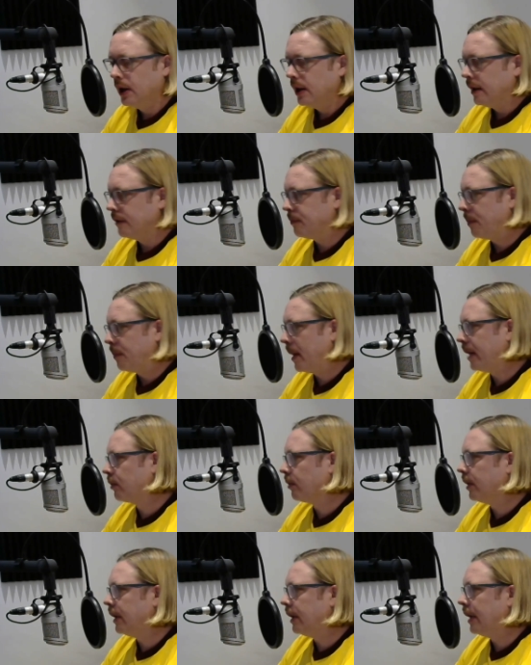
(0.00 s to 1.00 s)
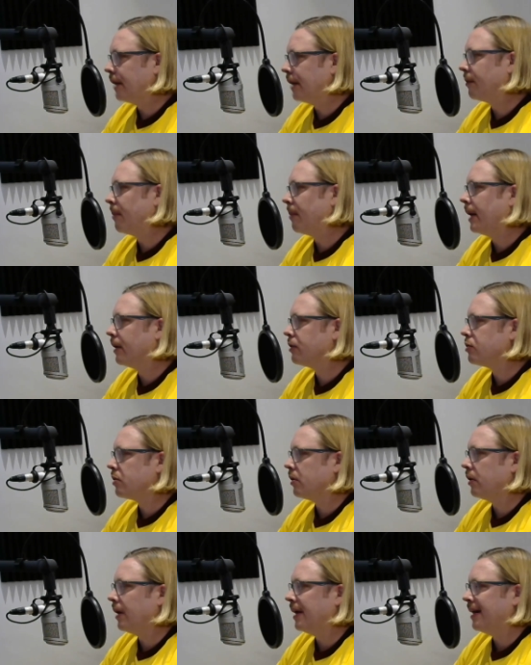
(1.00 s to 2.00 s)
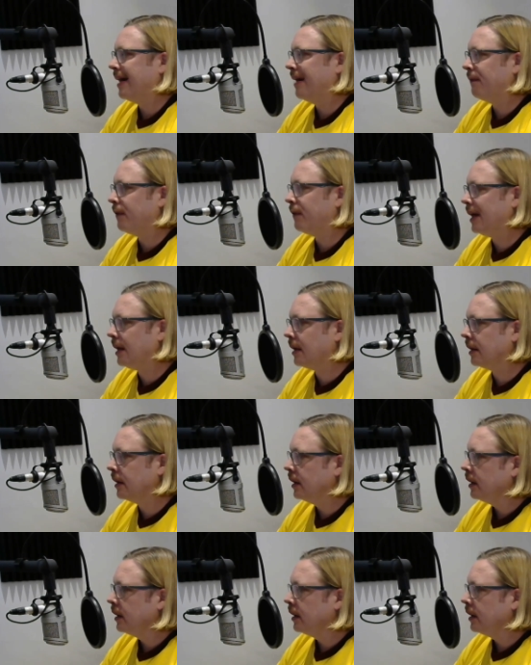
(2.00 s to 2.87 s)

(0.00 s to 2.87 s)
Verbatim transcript: his pedigree as a manager and if he can